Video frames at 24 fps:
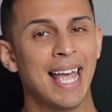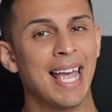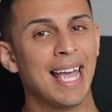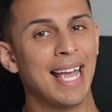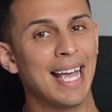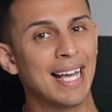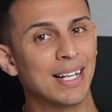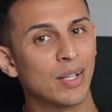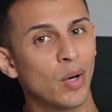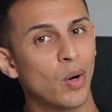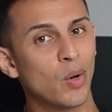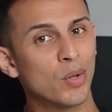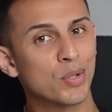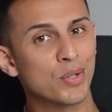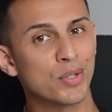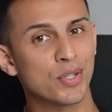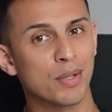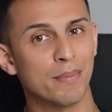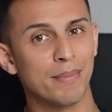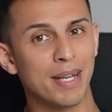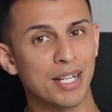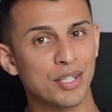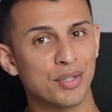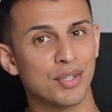and also
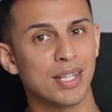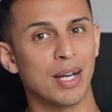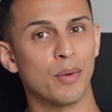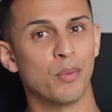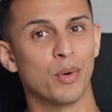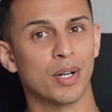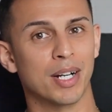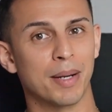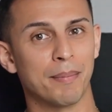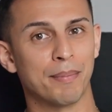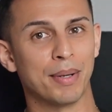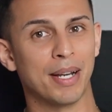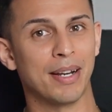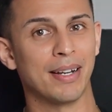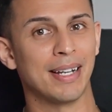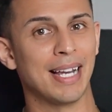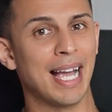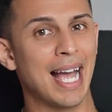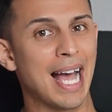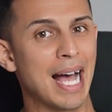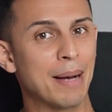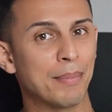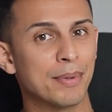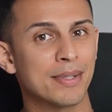to make sure that we're
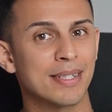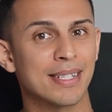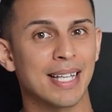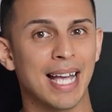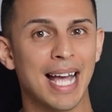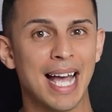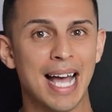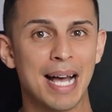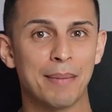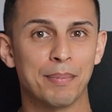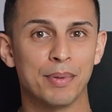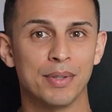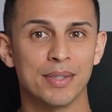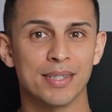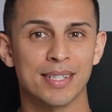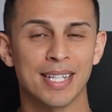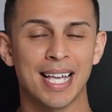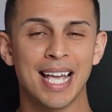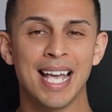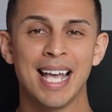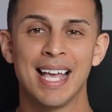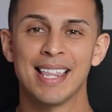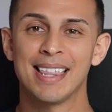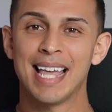comparing apples to apples,
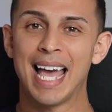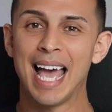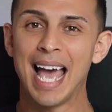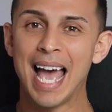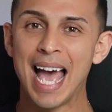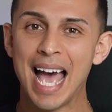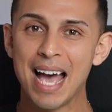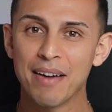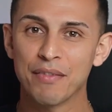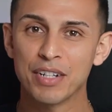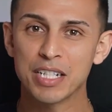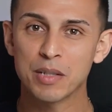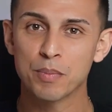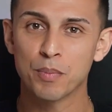the average